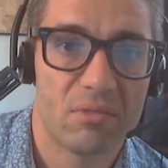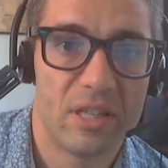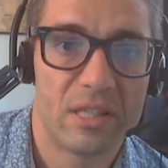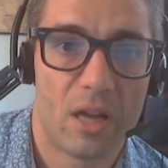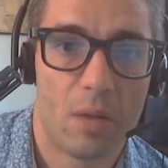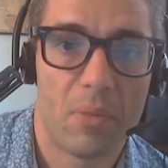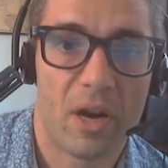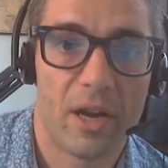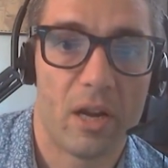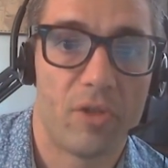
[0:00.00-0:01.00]
is done
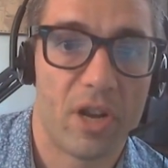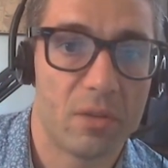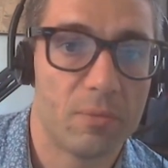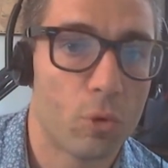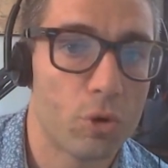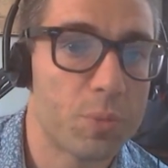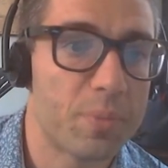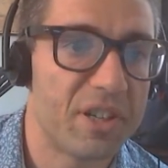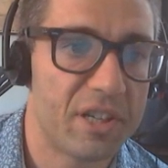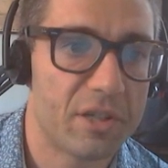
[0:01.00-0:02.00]
by a random forest
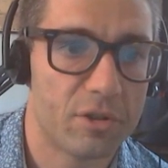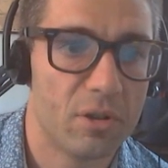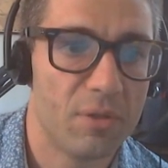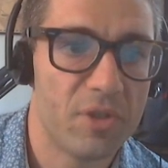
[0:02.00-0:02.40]
predictor,